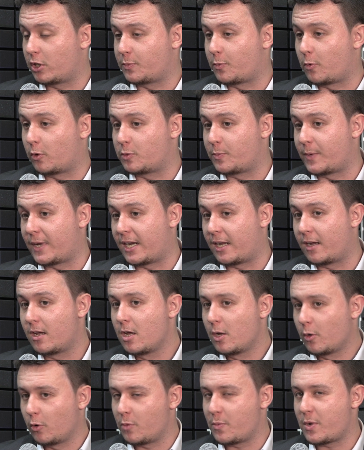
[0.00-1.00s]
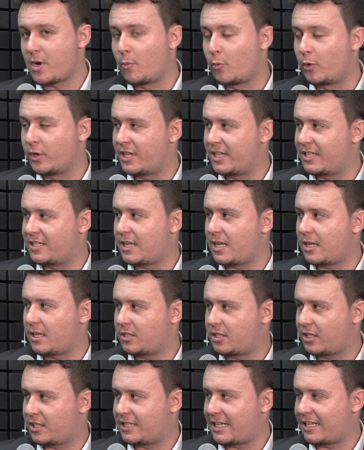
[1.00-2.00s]
sports betting, you want to become one of these
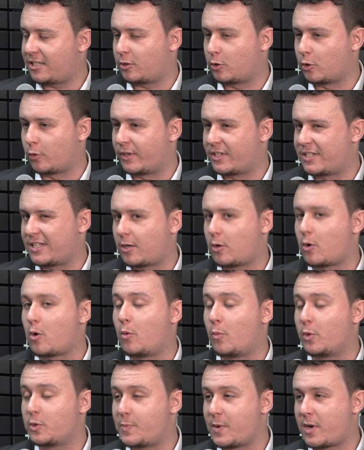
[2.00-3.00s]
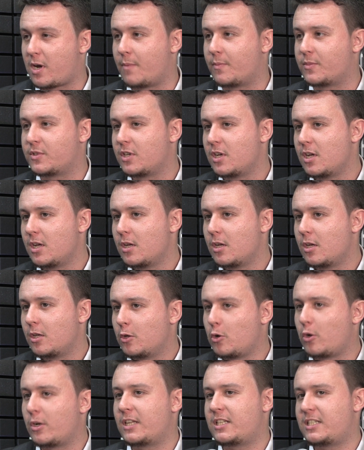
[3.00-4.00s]
success stories that almost becomes
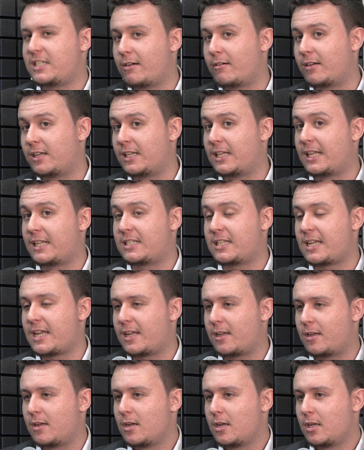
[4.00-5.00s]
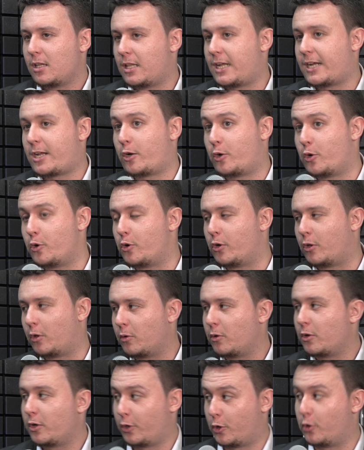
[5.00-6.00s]
not necessarily, let's say, like a
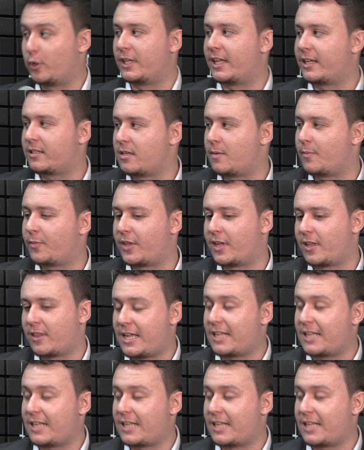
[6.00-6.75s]
Googling something.